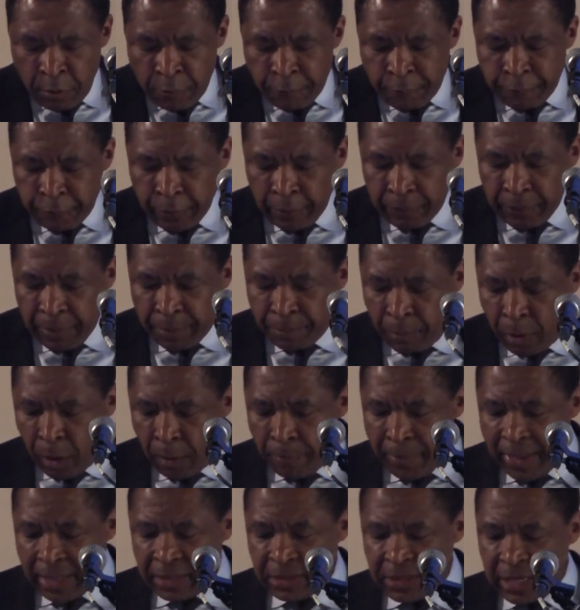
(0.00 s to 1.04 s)
From the
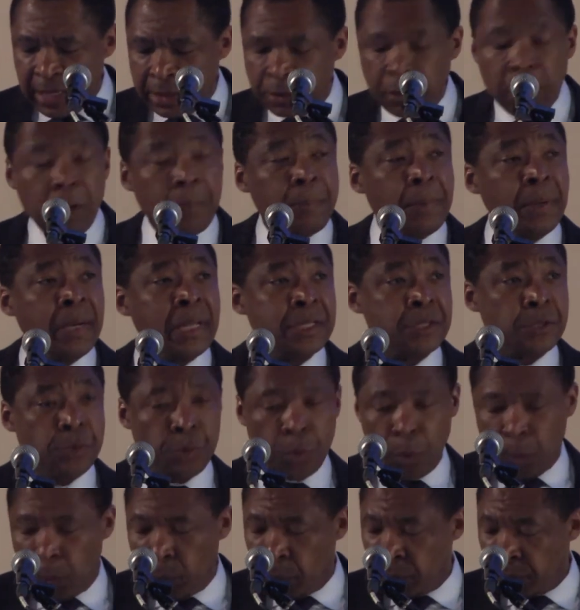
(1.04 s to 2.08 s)
moment it opened its
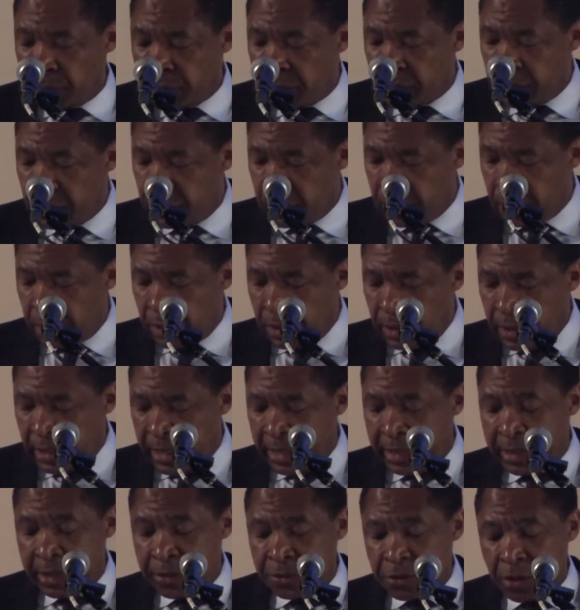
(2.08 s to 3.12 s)
doors
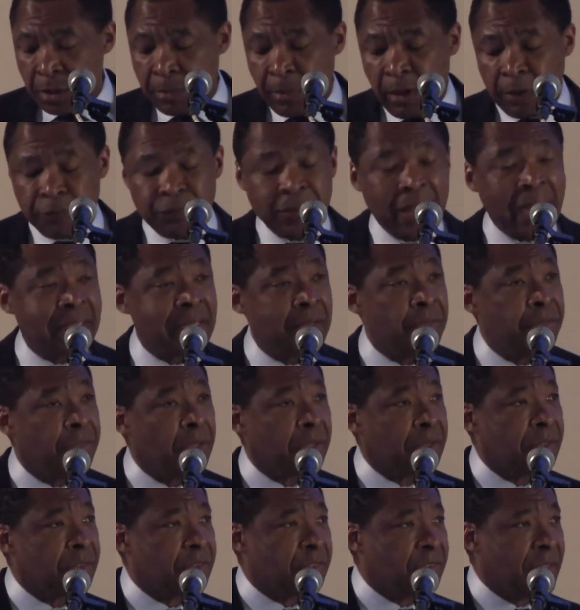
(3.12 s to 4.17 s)
in the summer of
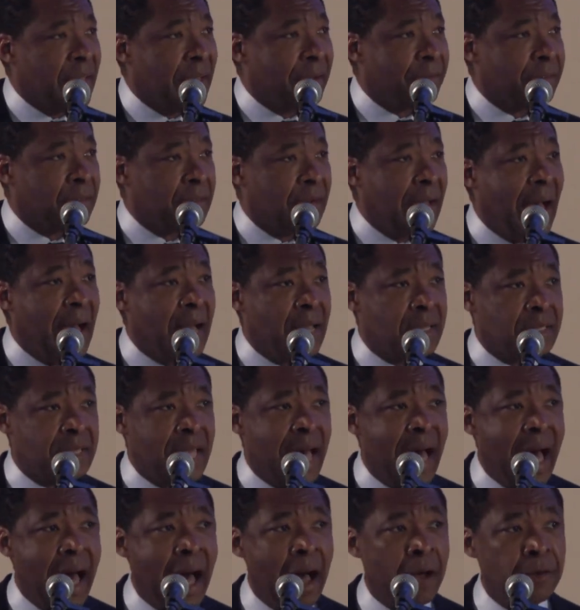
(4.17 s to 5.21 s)
1937 as
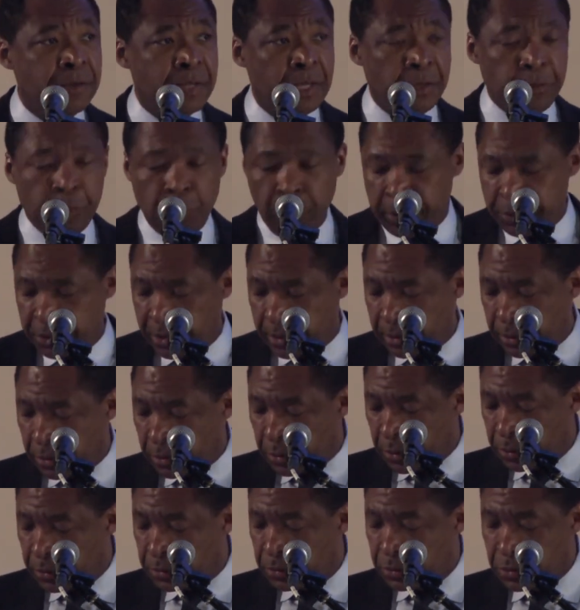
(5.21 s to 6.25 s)
Haus der
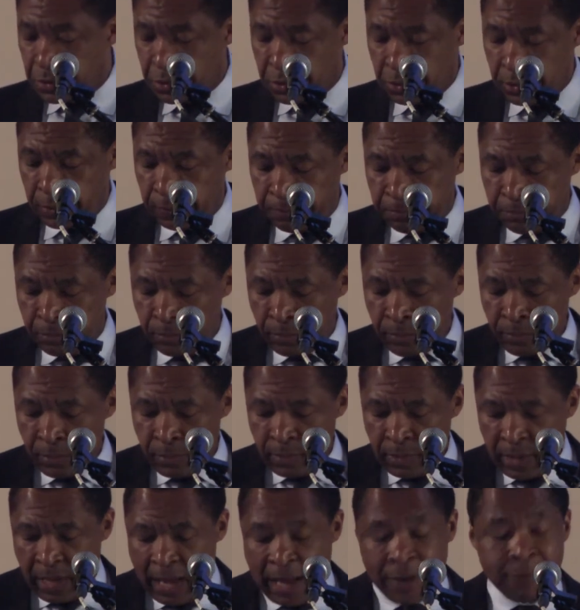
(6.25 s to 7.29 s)
Kunst,
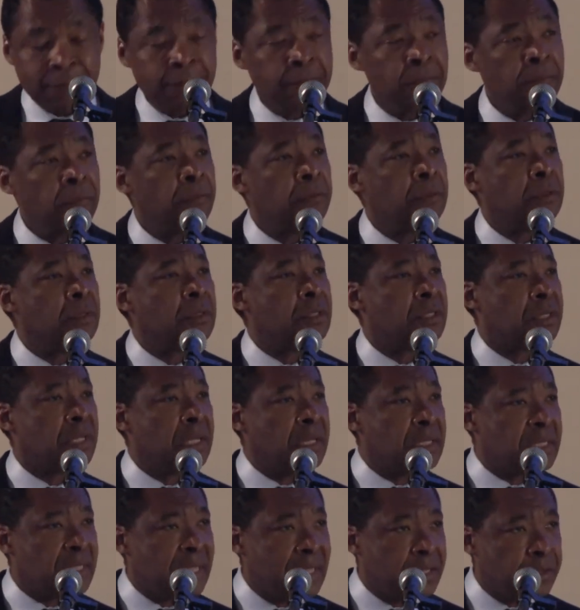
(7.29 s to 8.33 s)
and
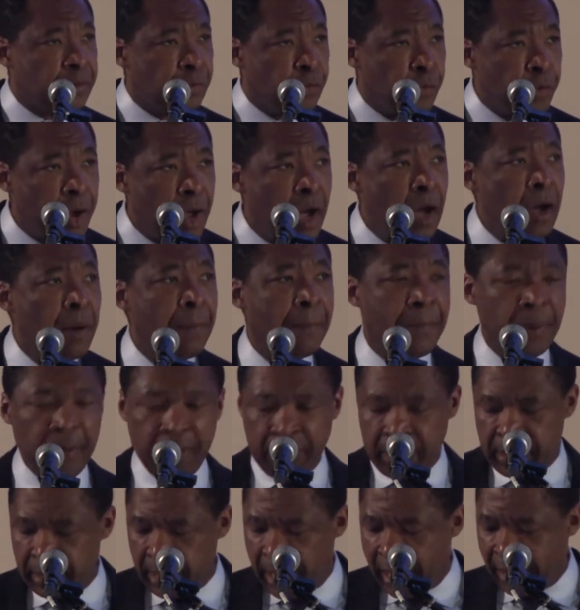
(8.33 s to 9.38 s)
since its
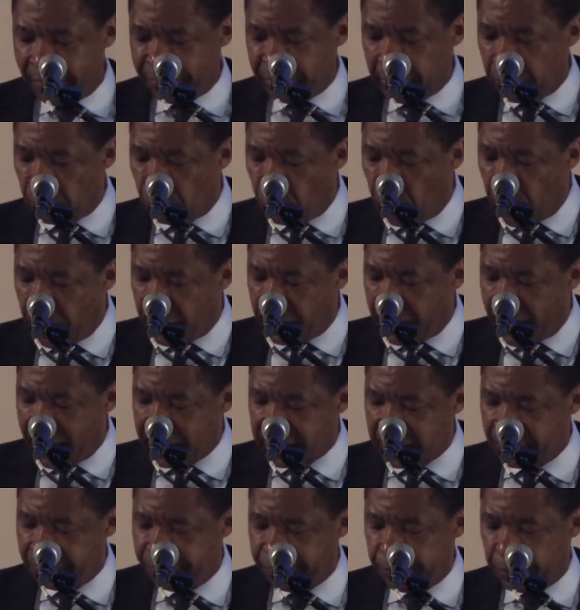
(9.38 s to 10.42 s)
reopening after the war in
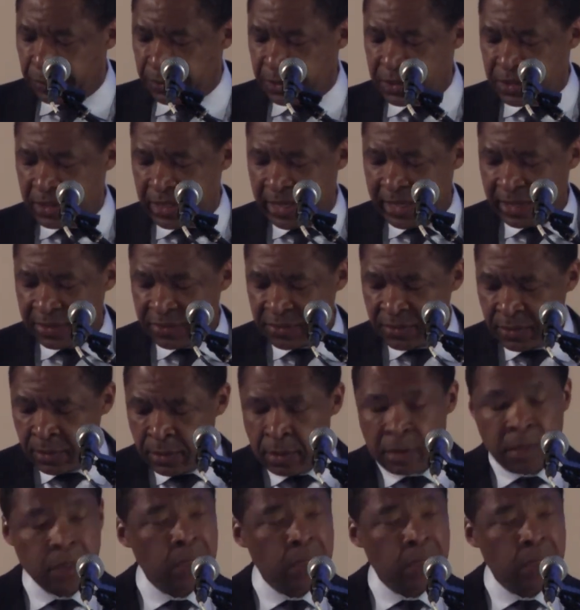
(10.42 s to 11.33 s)
1946,